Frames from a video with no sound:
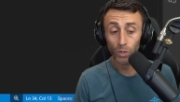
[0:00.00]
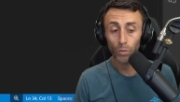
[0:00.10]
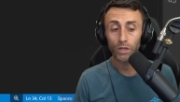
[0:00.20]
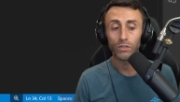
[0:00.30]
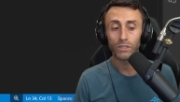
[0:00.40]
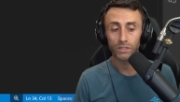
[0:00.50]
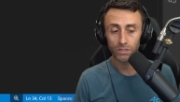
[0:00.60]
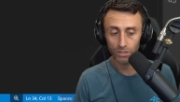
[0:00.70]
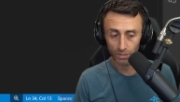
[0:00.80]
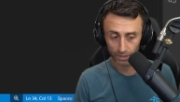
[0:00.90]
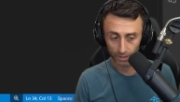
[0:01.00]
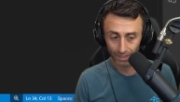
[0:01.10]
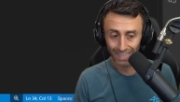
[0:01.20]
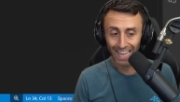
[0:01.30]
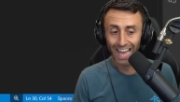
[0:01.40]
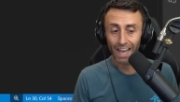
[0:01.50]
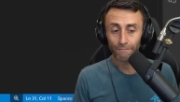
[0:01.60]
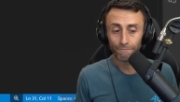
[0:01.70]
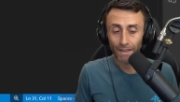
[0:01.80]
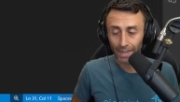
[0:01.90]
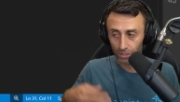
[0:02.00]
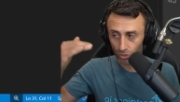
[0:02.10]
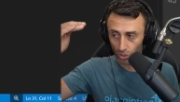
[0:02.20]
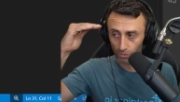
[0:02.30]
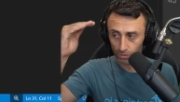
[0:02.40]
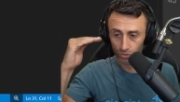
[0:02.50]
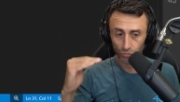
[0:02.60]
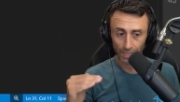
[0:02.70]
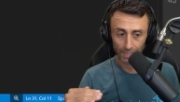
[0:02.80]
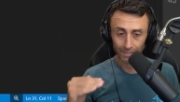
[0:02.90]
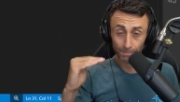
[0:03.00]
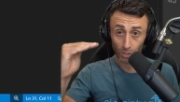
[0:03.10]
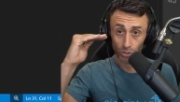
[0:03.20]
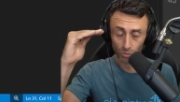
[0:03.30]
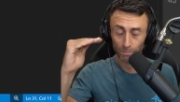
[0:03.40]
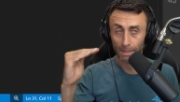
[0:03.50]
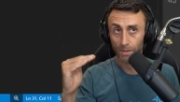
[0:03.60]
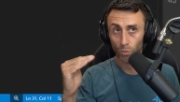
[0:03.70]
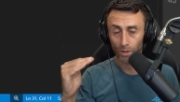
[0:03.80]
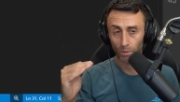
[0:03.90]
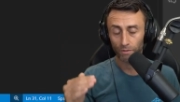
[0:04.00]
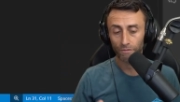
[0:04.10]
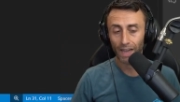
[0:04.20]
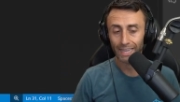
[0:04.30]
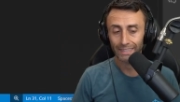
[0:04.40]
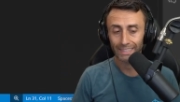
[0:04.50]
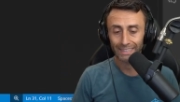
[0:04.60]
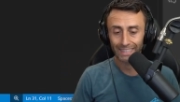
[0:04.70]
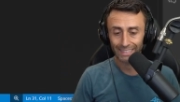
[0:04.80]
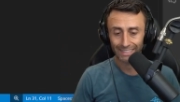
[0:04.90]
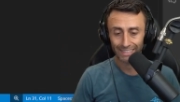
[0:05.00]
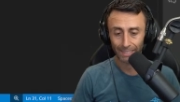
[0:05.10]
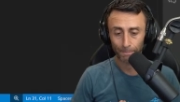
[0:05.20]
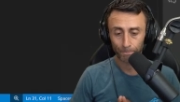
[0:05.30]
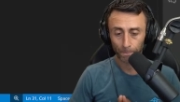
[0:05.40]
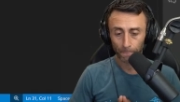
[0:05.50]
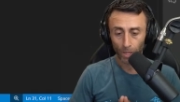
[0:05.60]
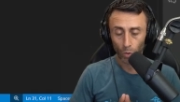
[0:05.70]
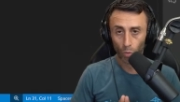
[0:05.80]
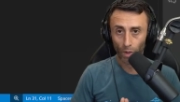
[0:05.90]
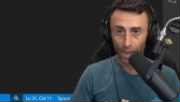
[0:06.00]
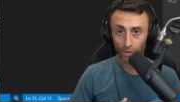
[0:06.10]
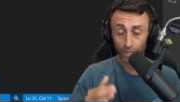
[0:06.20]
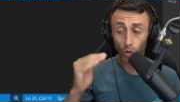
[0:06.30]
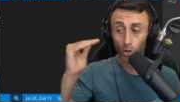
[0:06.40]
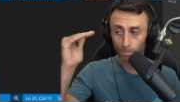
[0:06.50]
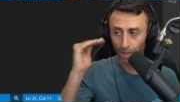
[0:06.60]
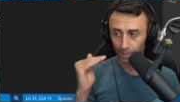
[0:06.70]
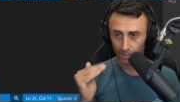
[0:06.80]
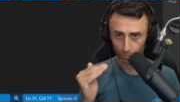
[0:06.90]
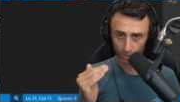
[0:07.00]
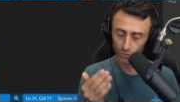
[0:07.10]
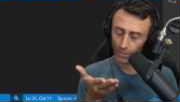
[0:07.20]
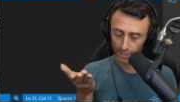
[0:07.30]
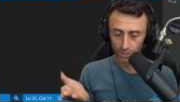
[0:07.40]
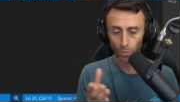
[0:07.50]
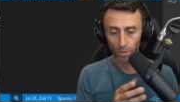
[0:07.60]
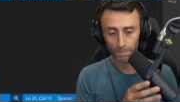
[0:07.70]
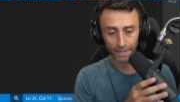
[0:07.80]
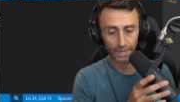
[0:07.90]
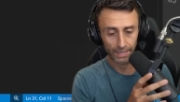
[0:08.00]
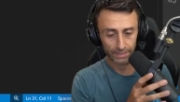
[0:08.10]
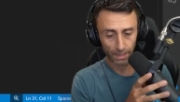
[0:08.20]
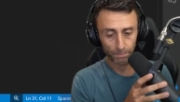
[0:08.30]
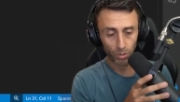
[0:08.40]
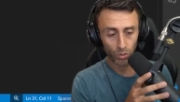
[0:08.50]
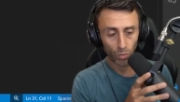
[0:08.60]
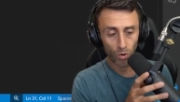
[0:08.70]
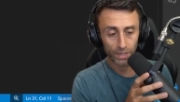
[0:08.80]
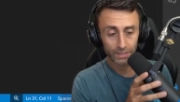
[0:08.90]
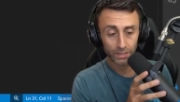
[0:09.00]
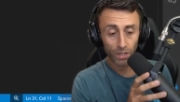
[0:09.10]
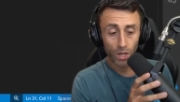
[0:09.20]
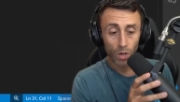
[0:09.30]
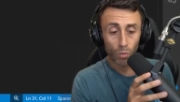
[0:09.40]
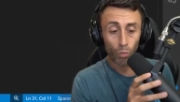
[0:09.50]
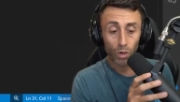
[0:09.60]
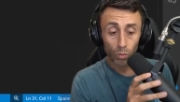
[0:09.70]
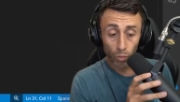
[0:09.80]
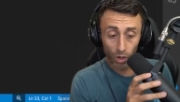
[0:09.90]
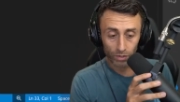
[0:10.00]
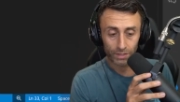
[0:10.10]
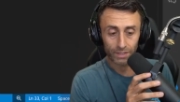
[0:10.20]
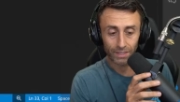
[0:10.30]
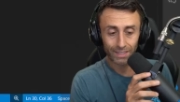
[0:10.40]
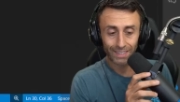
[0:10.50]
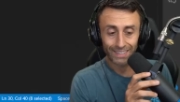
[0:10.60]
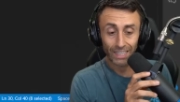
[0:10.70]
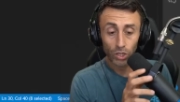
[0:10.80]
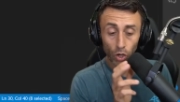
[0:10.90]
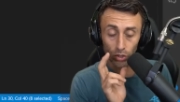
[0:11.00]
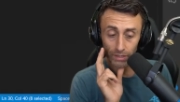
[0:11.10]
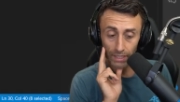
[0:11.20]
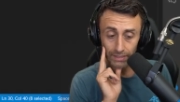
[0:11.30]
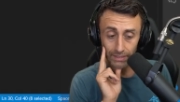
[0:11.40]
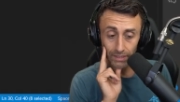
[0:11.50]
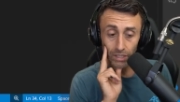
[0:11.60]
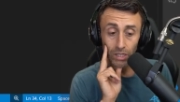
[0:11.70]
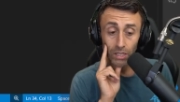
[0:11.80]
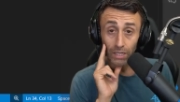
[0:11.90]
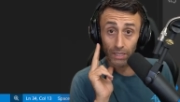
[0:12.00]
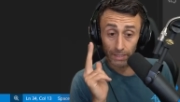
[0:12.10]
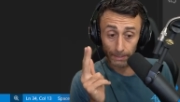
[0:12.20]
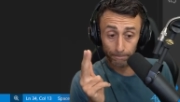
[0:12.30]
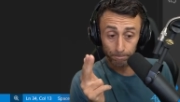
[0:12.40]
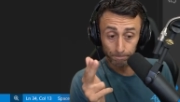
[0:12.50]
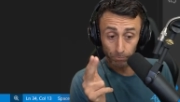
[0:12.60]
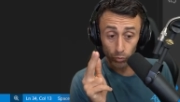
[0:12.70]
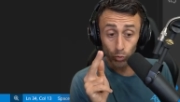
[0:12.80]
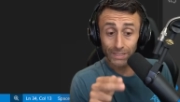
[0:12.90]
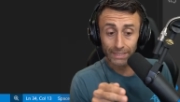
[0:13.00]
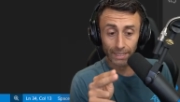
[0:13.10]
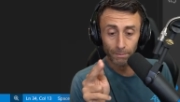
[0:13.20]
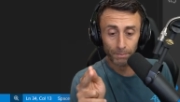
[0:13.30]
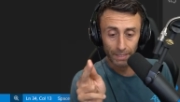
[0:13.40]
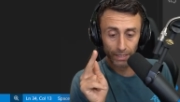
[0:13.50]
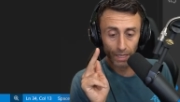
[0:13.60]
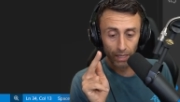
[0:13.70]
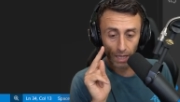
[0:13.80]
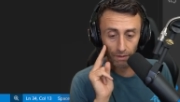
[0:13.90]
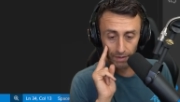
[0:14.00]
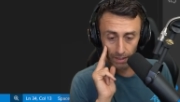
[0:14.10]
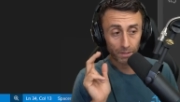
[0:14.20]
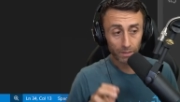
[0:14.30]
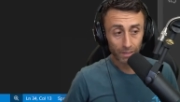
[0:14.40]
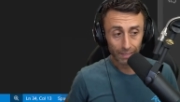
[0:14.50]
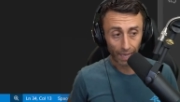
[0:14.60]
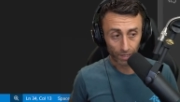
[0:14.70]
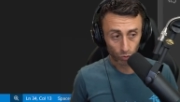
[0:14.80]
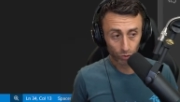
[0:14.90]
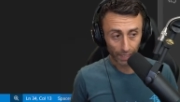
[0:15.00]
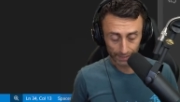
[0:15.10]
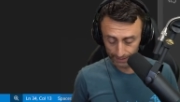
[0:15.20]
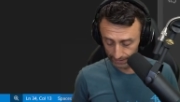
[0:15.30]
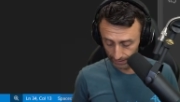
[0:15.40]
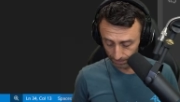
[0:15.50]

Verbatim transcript: we'll return a vector of strings, because maybe we will find this uh, query on multiple strings, we'll make an example, no worries, we want the contents um, to still be uh, available. Cargo test.